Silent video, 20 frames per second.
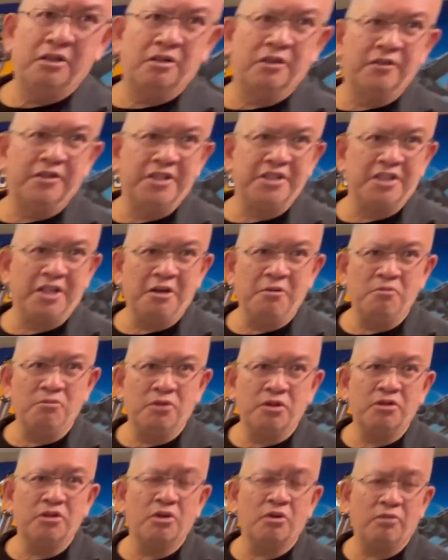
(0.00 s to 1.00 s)
of these
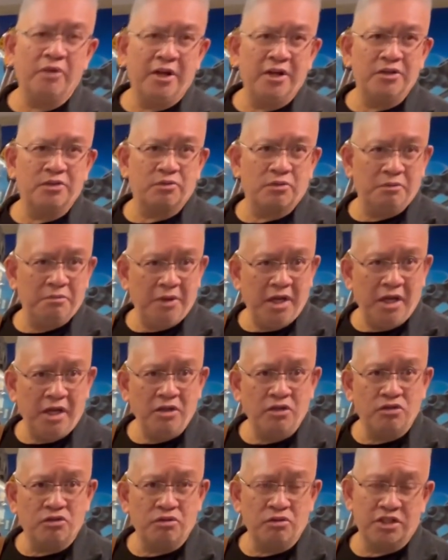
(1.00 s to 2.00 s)
M1 Garands were
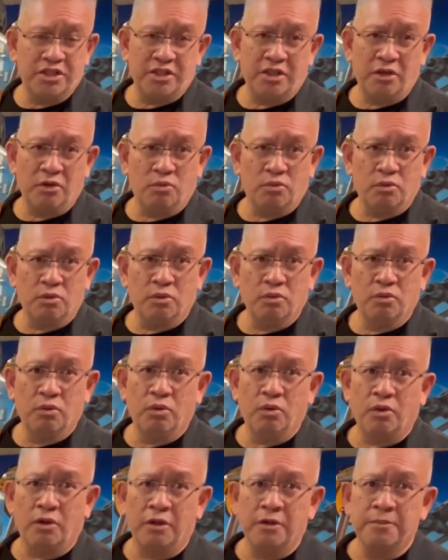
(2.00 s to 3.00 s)
made during the Second World
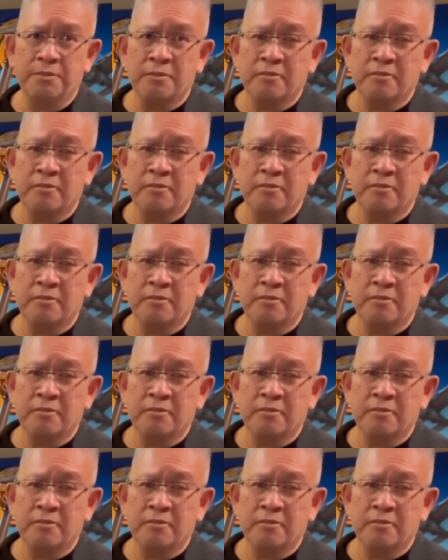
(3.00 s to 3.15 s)
War.